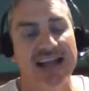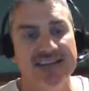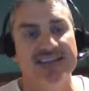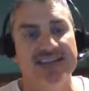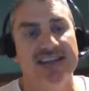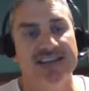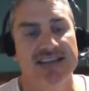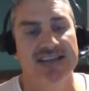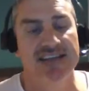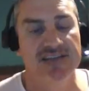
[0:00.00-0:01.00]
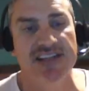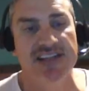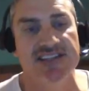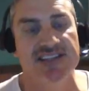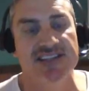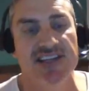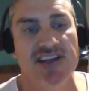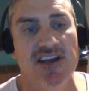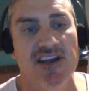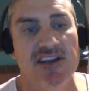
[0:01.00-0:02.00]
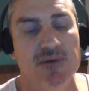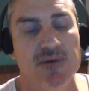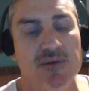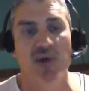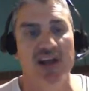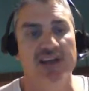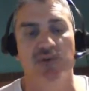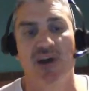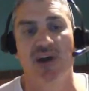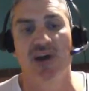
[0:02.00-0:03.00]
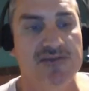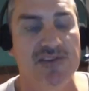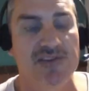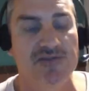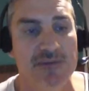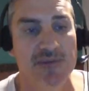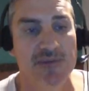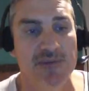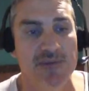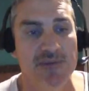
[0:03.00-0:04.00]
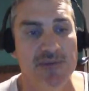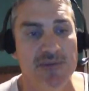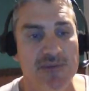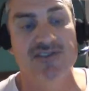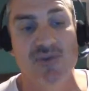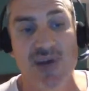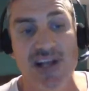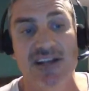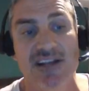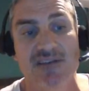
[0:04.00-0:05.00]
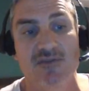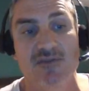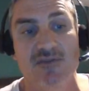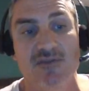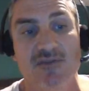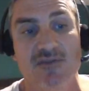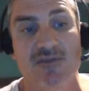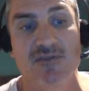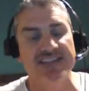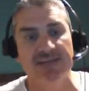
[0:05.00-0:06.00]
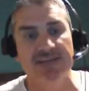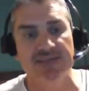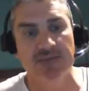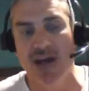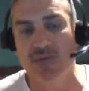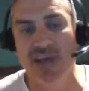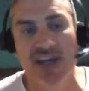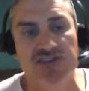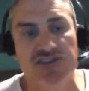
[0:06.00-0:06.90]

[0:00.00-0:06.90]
significance, that's years ago, that was relevant, right? And I directly involved being treated like...